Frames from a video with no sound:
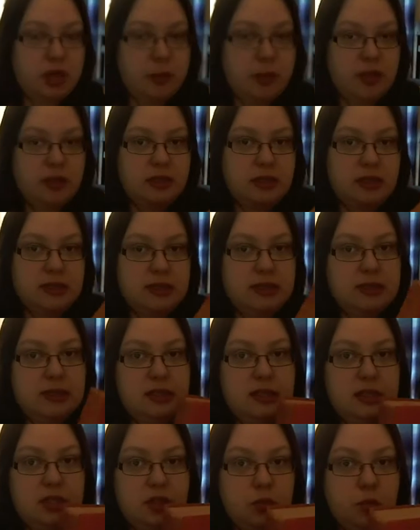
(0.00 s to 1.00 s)
I mean, this
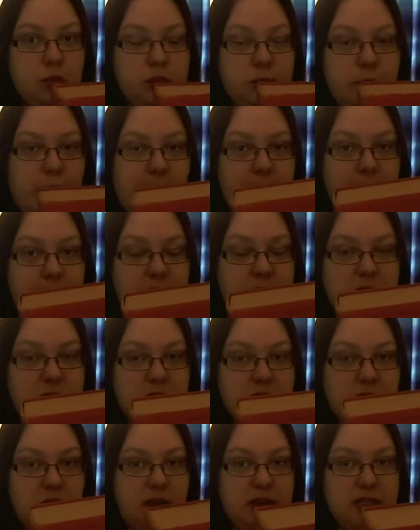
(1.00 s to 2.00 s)
edition was published
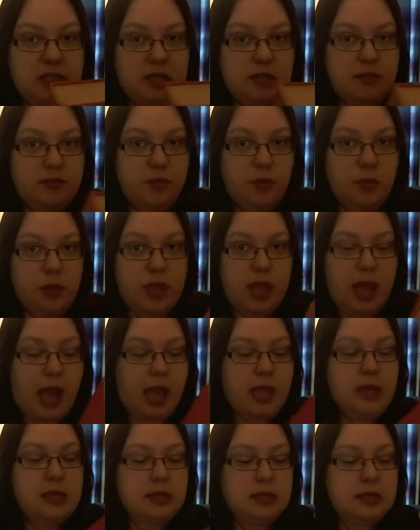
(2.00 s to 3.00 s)
in
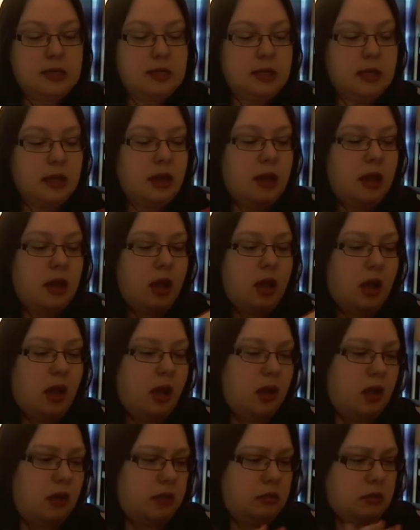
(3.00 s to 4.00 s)
1948.
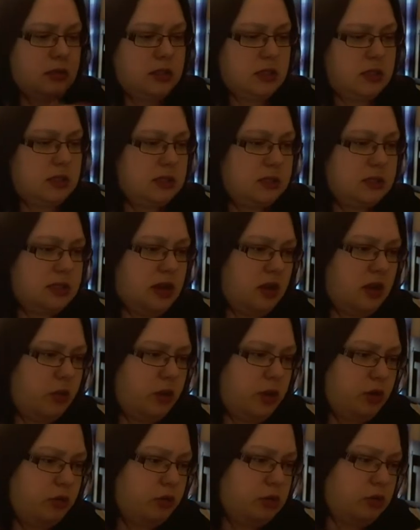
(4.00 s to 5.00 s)
It does say
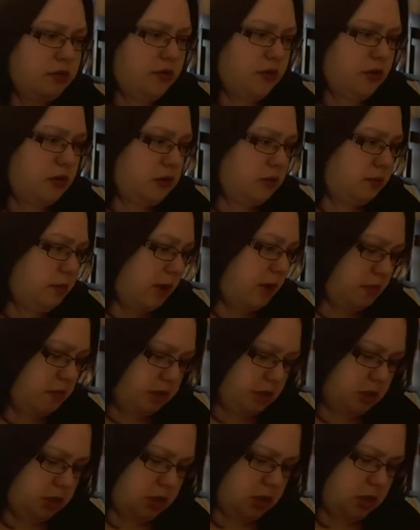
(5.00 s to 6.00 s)
when it was first
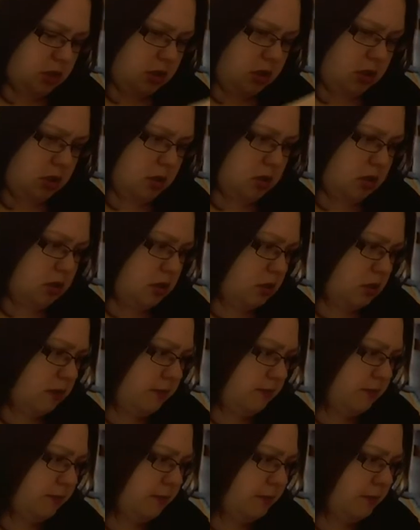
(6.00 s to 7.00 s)
published, I think.
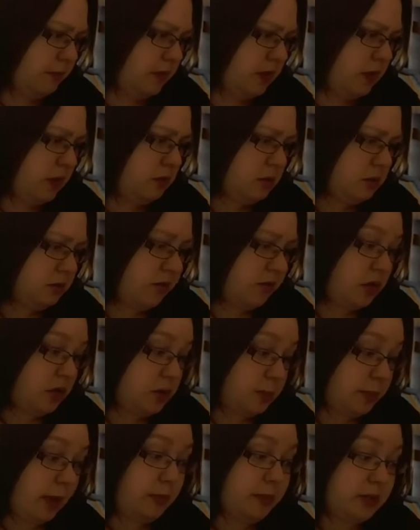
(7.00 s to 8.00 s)
It was
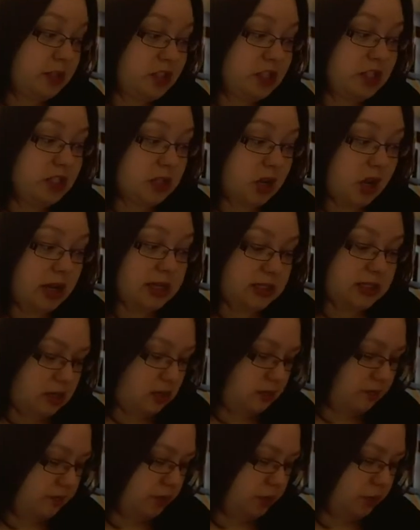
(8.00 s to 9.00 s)
first published in
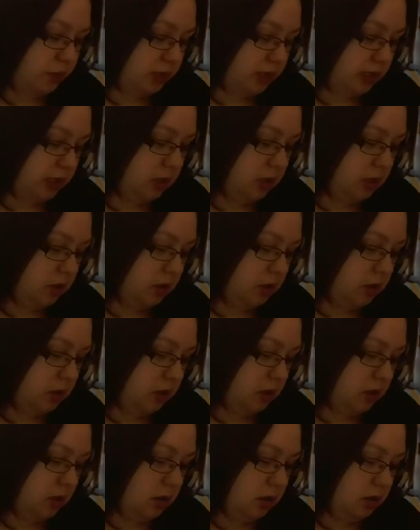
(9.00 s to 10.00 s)
1940.
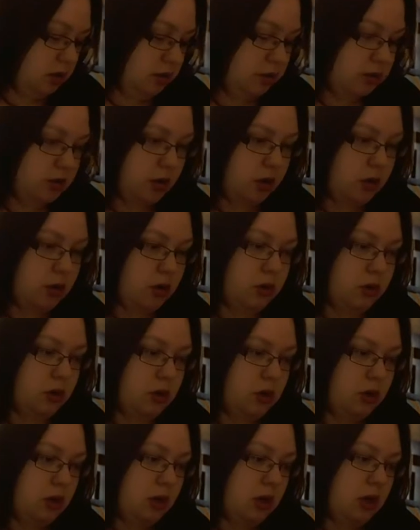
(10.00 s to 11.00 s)
So
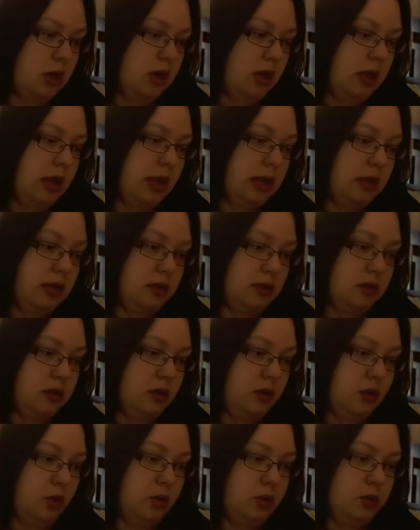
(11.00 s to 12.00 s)
it
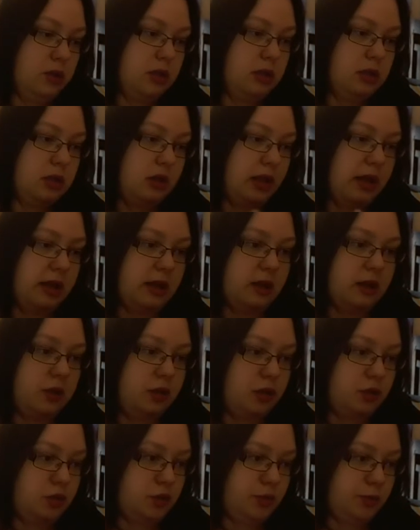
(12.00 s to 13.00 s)
looks like a
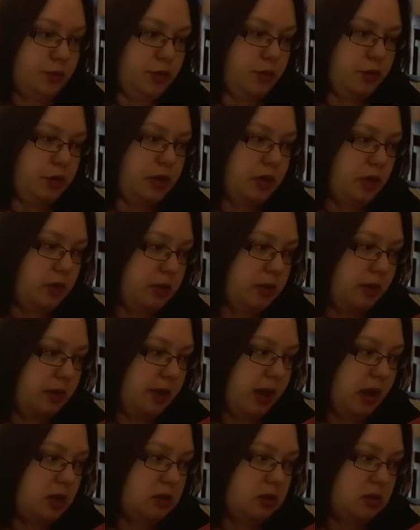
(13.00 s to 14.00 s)
huge book. How many
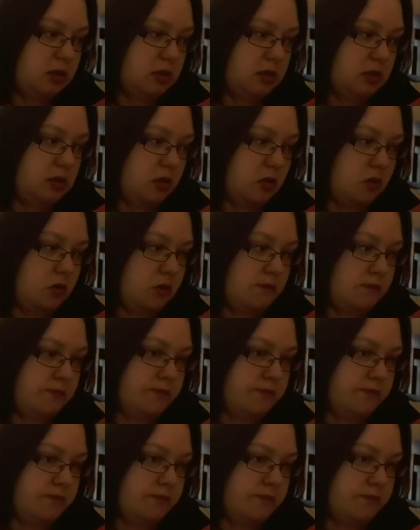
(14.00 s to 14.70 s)
pages has it got?